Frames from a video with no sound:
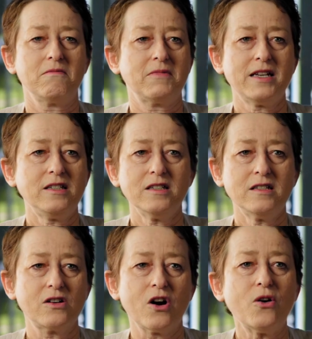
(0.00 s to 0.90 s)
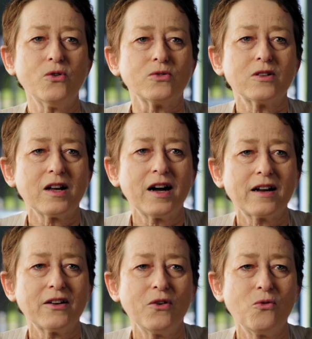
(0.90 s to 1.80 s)
That's just gold.
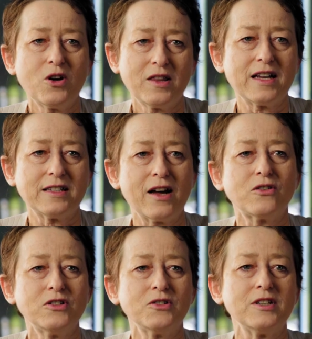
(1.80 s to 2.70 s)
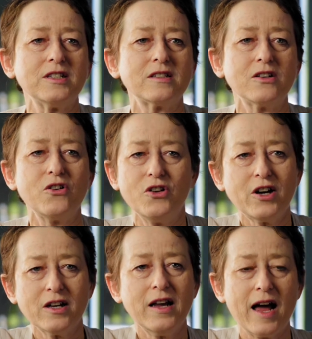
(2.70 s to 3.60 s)
Like, what that tells you is you
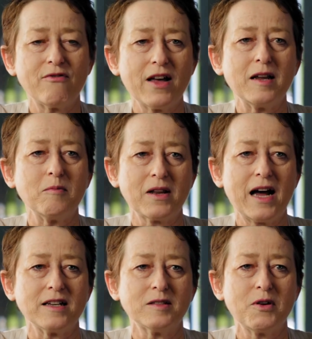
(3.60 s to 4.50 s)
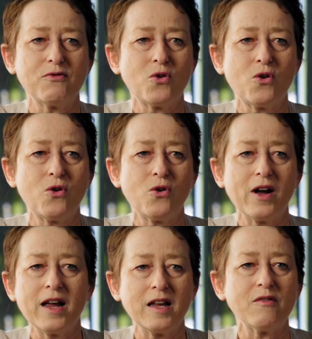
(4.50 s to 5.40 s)
can have that in place before
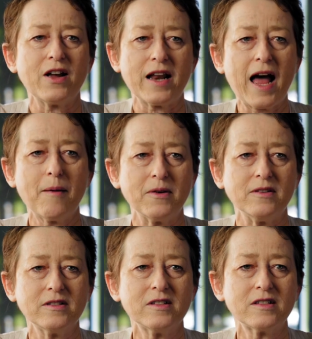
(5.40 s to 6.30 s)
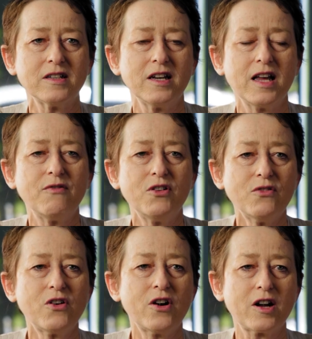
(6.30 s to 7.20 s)
any event happens. If
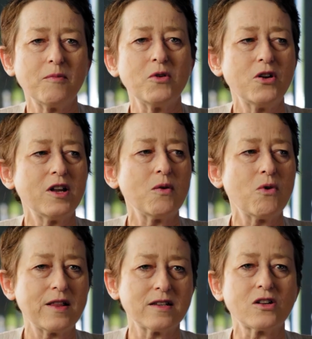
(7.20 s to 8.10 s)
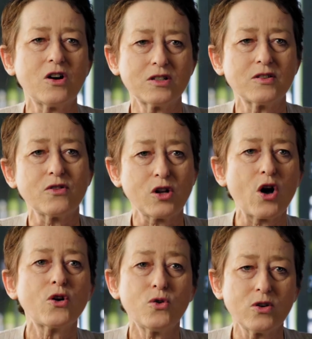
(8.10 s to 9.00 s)
you've got a community where there's lots of
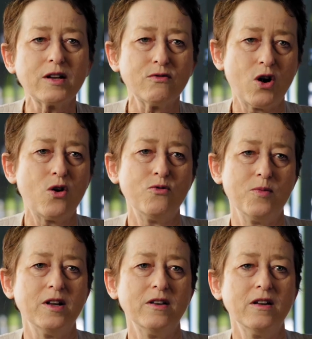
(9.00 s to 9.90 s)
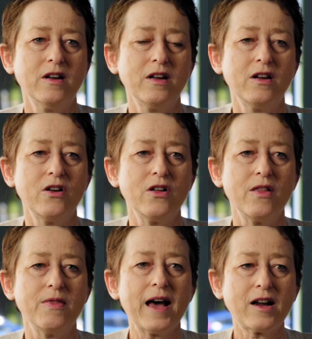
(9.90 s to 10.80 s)
local involvement,
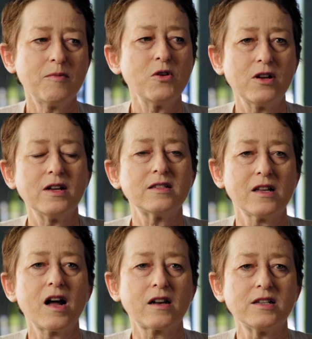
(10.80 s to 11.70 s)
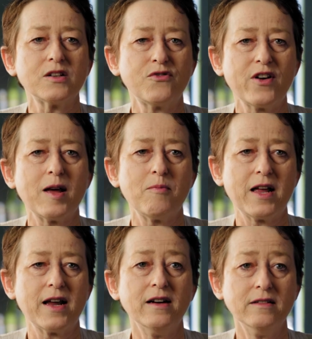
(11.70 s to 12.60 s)
that community is likely to fare
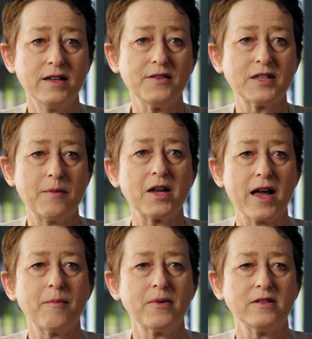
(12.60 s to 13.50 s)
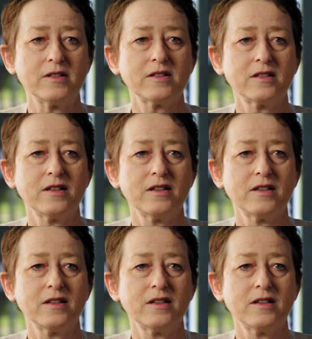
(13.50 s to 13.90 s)
better if something happens.